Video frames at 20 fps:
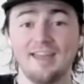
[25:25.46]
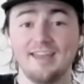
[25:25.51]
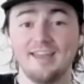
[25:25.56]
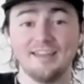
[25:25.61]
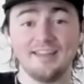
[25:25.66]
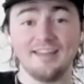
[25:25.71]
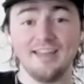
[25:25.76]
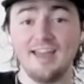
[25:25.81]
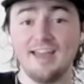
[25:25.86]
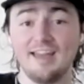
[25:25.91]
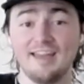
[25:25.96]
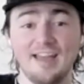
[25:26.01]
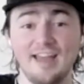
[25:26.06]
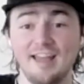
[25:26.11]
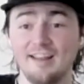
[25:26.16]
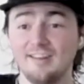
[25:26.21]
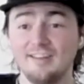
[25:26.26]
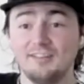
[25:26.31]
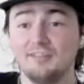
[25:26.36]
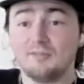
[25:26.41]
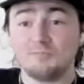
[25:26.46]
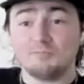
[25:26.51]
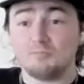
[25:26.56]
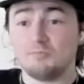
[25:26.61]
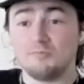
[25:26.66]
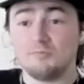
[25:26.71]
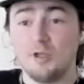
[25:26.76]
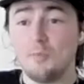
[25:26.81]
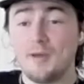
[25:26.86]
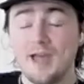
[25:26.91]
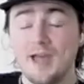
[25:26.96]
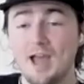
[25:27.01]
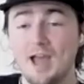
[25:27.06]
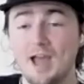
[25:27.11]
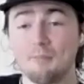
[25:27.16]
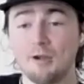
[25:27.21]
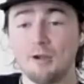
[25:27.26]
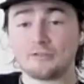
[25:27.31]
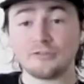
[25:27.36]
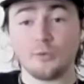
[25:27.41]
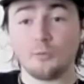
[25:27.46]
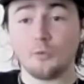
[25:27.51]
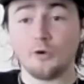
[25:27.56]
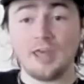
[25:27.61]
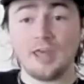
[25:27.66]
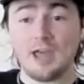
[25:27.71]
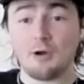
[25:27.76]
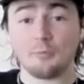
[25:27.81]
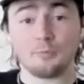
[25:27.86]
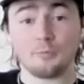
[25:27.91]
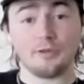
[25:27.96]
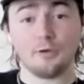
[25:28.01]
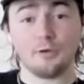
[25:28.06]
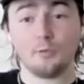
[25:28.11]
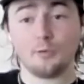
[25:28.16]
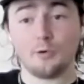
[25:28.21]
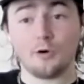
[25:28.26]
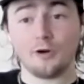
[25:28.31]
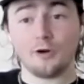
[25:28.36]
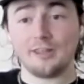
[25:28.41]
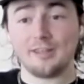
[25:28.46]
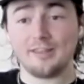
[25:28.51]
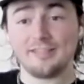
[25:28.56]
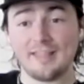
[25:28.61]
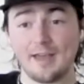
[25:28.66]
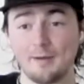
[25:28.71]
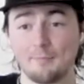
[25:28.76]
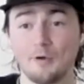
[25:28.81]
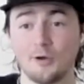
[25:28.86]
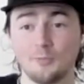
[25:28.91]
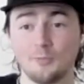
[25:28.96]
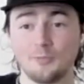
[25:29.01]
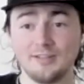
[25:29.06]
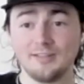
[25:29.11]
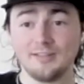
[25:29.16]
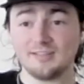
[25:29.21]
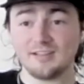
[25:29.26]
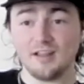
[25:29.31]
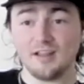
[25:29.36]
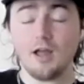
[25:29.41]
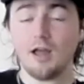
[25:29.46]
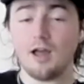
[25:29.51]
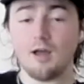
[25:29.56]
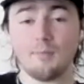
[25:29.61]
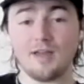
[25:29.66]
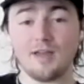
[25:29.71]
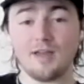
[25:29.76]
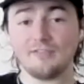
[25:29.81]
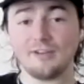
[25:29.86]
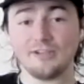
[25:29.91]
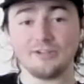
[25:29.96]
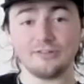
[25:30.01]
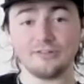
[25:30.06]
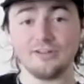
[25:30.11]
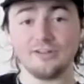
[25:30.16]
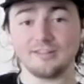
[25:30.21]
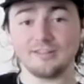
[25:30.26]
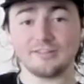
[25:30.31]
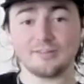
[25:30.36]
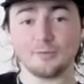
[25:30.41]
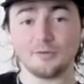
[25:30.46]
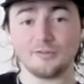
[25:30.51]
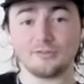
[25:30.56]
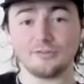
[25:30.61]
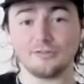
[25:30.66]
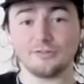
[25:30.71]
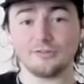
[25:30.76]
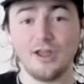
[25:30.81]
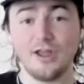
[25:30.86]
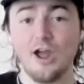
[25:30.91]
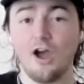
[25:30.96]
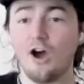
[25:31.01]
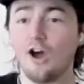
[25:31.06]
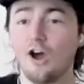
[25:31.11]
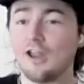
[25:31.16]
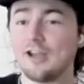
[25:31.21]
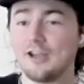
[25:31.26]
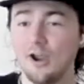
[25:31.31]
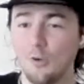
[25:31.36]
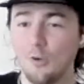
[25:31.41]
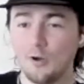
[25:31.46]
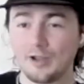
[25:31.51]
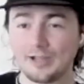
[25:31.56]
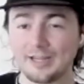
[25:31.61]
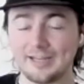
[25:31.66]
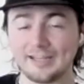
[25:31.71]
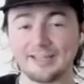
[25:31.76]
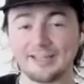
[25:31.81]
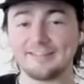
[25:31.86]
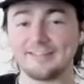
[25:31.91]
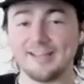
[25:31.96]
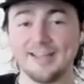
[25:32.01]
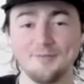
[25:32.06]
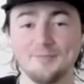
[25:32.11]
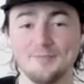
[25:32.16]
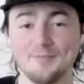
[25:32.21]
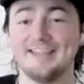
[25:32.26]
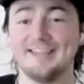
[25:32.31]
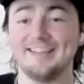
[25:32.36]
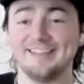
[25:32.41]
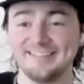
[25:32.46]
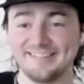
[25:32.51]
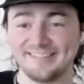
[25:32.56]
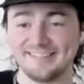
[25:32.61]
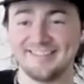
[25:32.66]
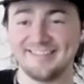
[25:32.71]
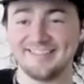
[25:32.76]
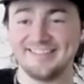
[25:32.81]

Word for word: Yeah. And no matter how much I want to help you or Holly in that moment, it's like, I'm having a shit. So it's just, I know I'm going to get 10 minutes